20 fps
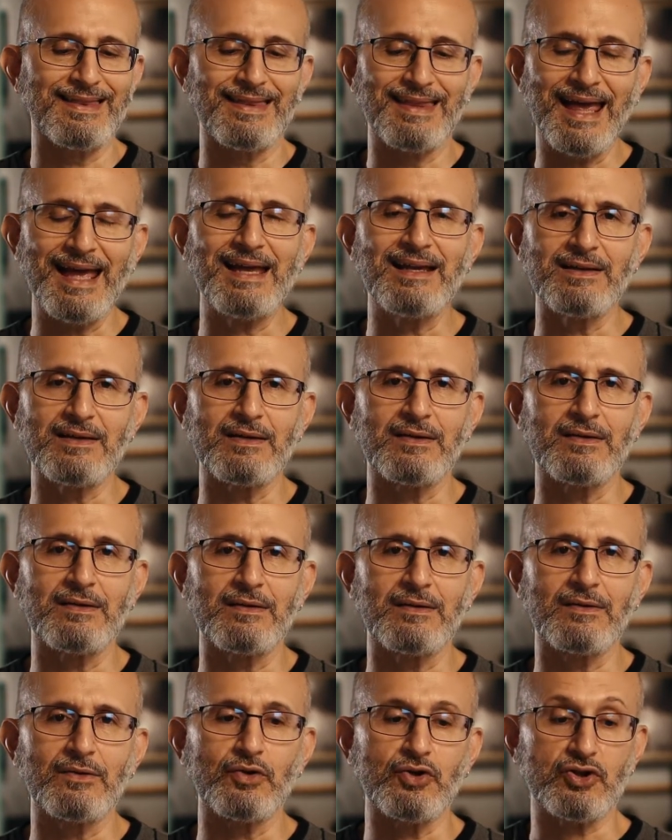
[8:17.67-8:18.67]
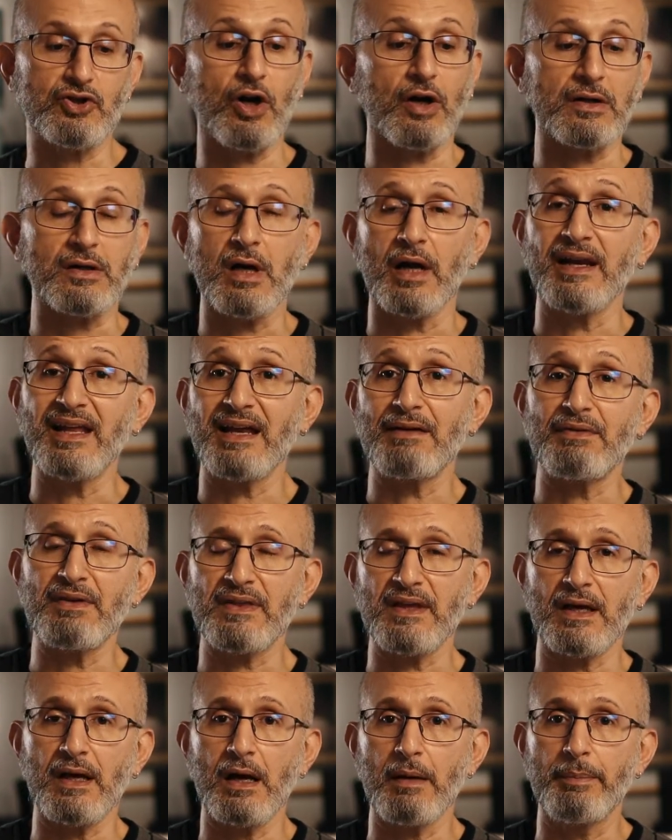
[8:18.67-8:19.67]
then you start cutting
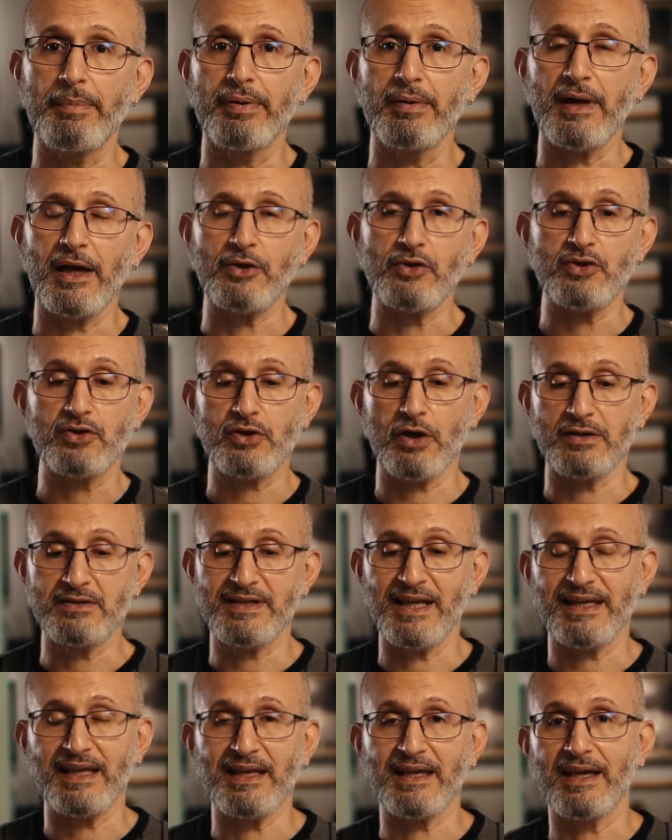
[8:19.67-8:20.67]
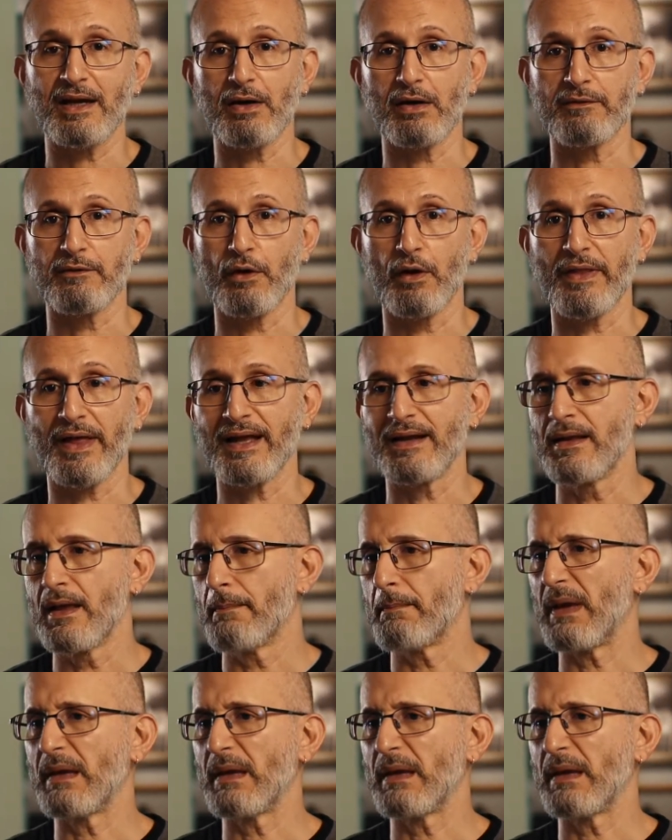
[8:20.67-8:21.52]
everything up and you start taking care of all that.